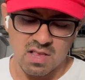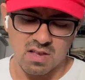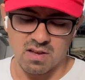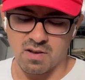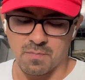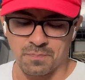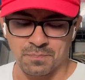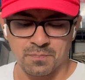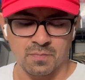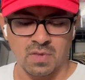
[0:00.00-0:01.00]

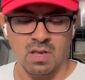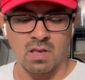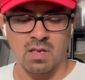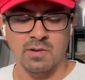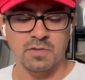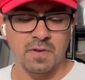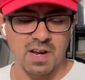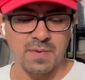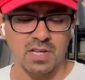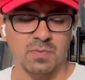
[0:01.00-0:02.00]
It was
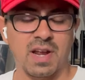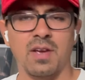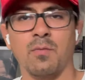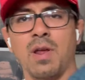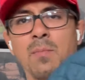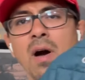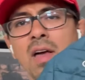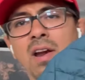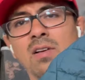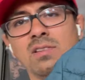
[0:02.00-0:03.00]
funny because when I
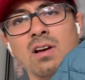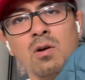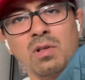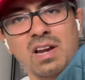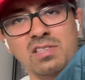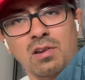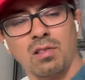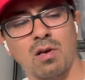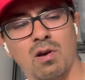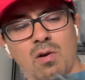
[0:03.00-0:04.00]
bought it, I was like, oh, well, it has a little
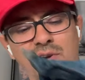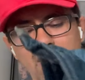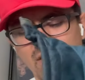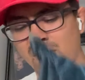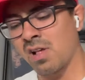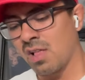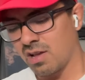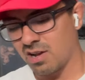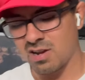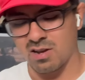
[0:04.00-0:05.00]
logo, whatever.
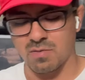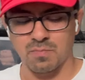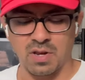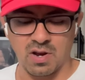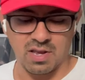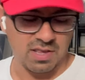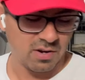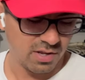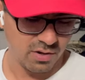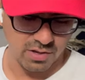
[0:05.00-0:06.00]
You know,
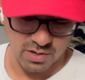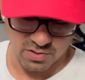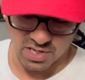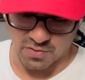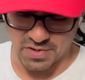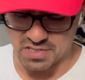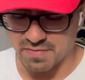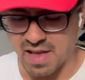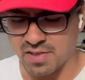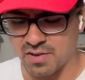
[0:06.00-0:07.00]
it'll decrease the
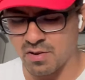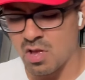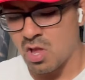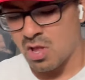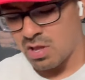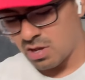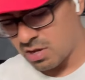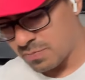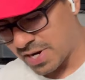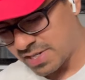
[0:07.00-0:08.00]
value.
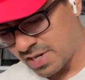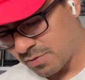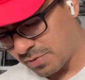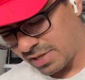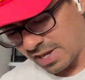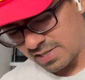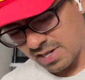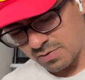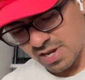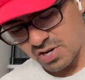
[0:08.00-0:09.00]
but I didn't realize that
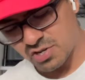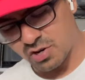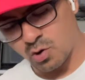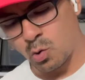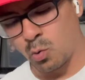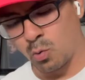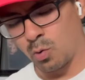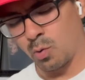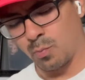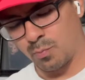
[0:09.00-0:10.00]
it was actually
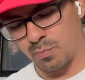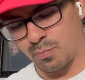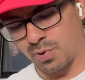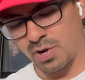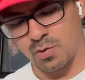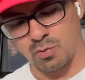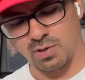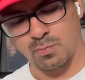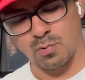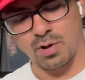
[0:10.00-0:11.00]
a pretty cool
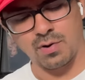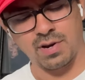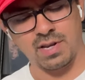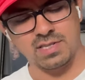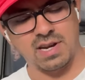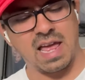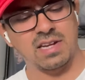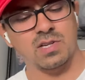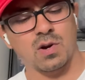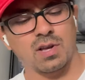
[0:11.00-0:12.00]
embroidery. It's an
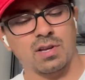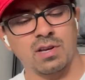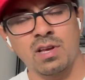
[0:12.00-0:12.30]
Antarctica